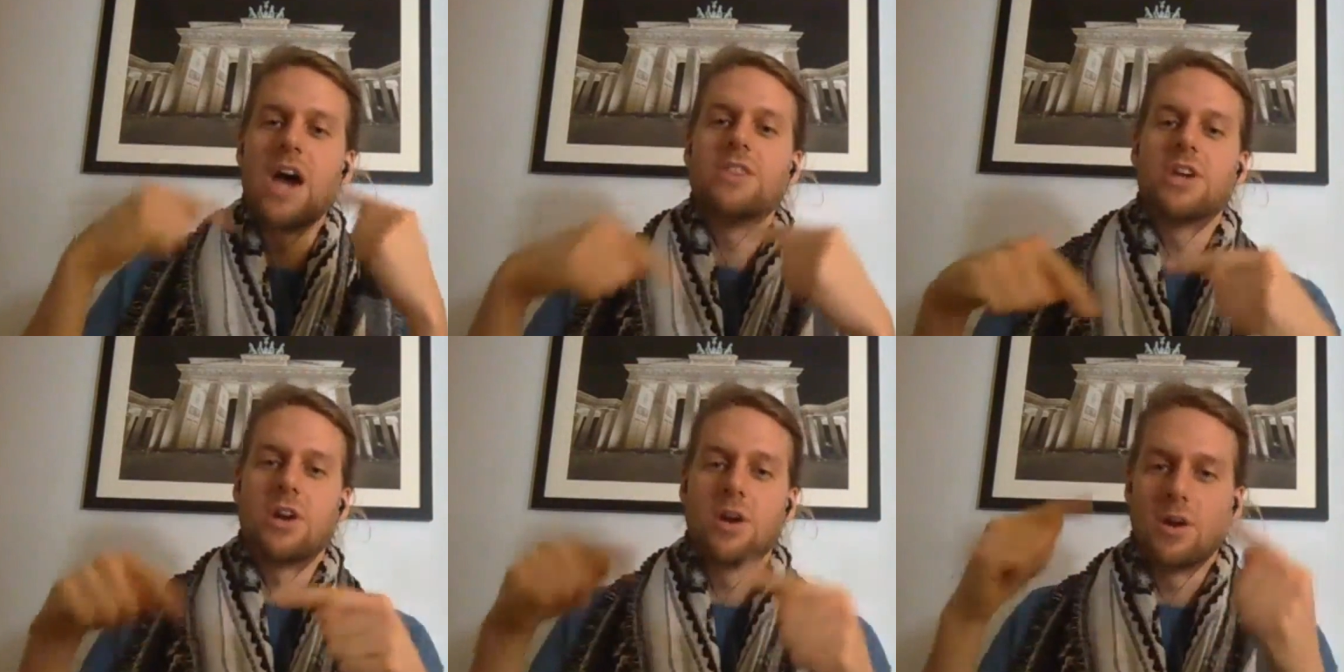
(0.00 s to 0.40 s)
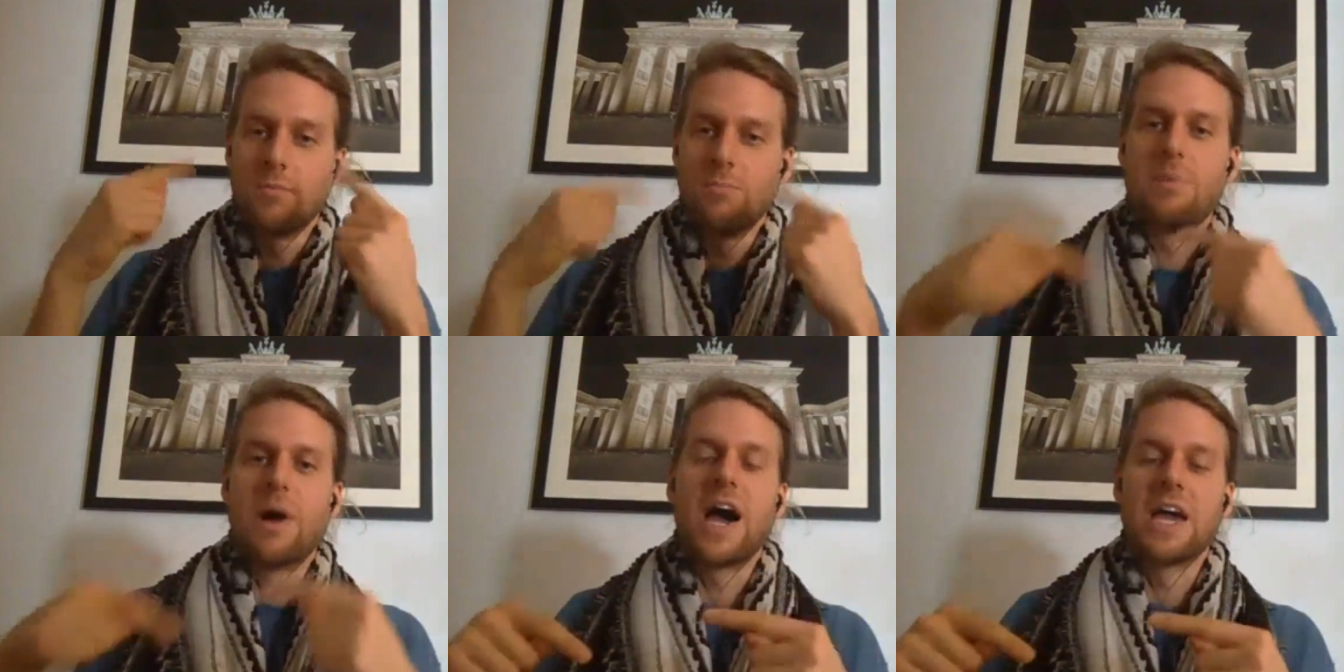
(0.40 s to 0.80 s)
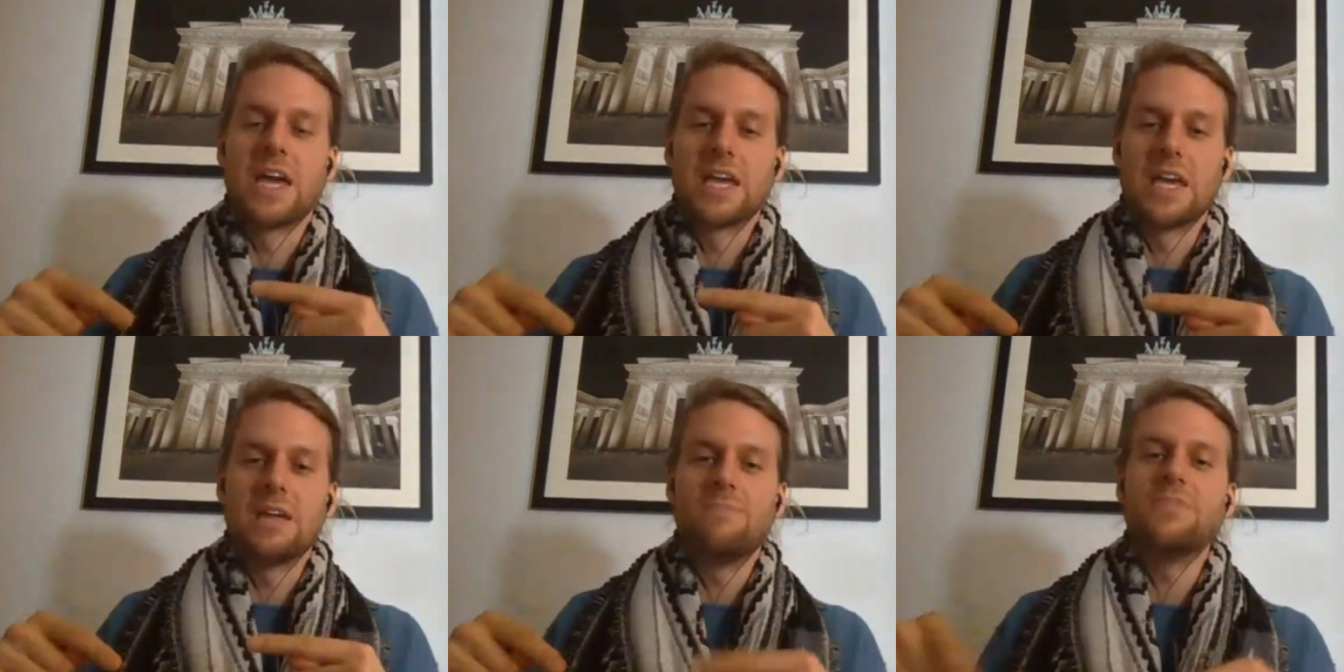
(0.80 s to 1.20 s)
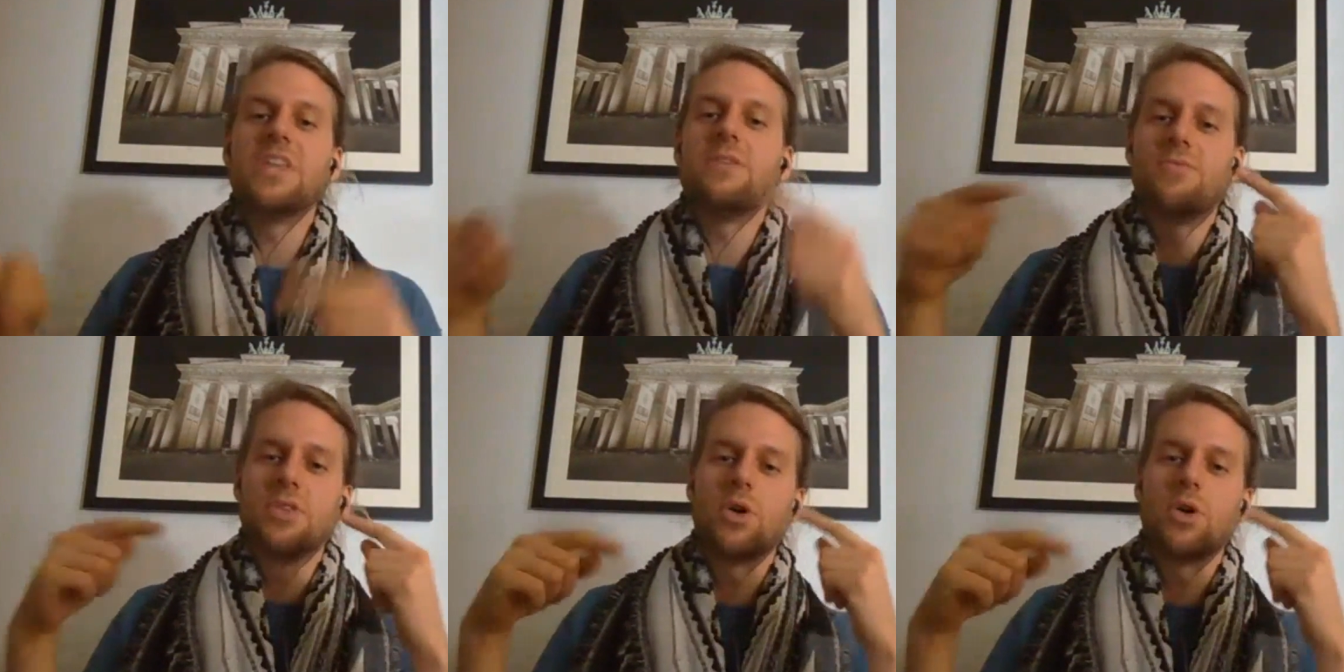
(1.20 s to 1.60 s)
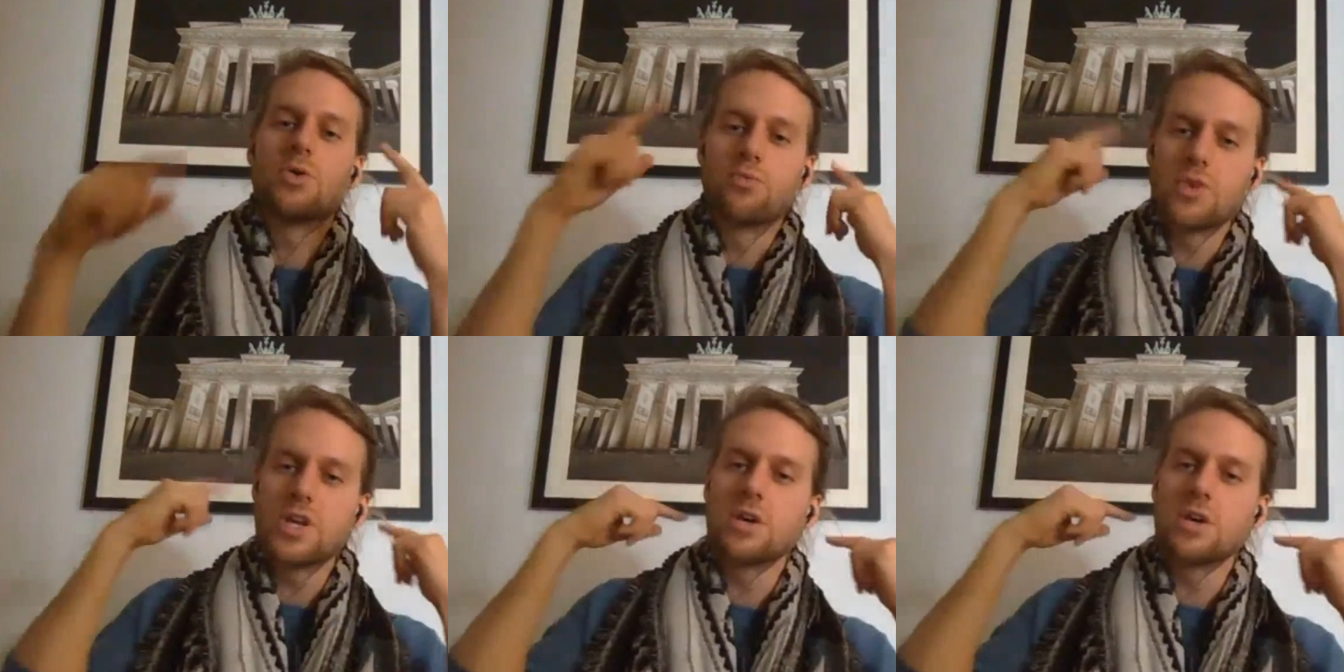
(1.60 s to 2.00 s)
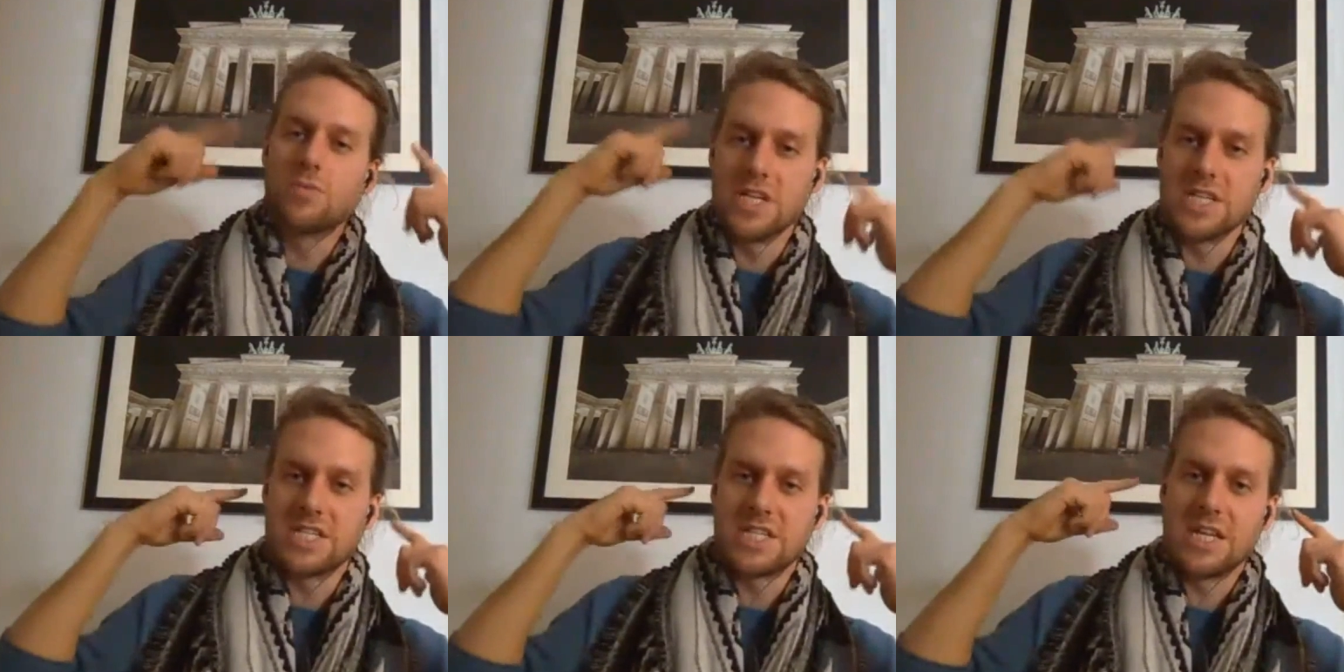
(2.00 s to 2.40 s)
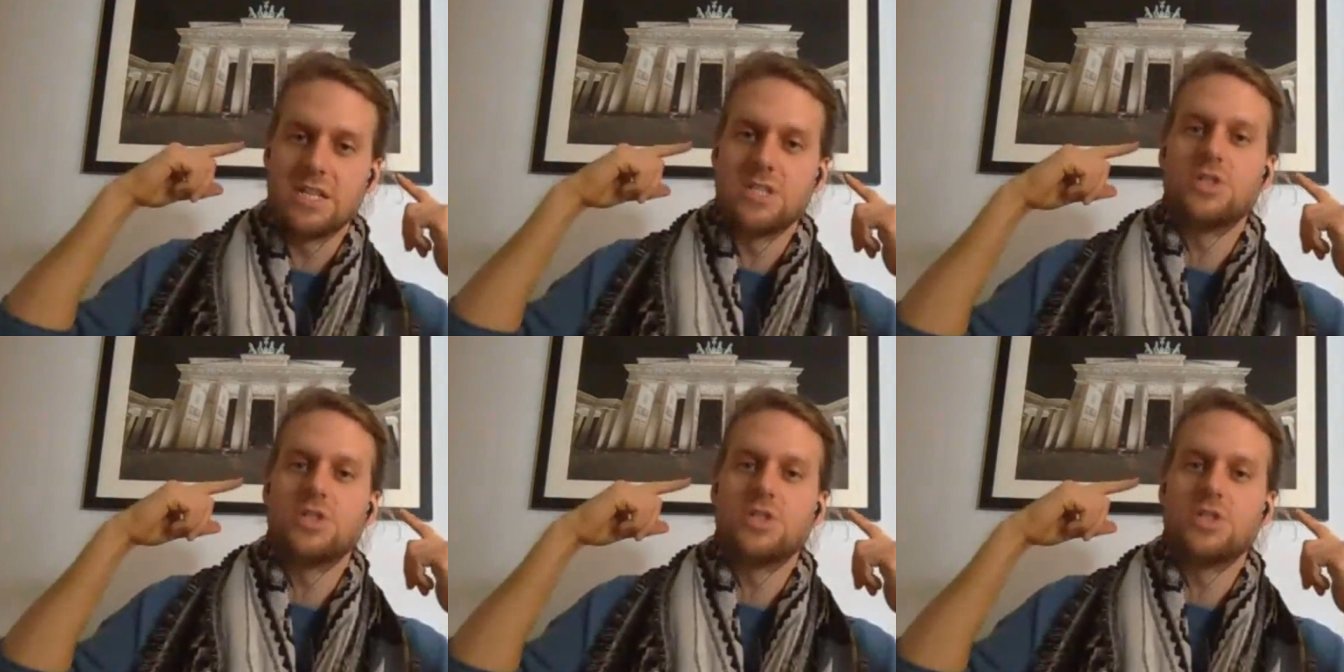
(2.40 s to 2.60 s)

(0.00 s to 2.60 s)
why they're buying it, even though the real reason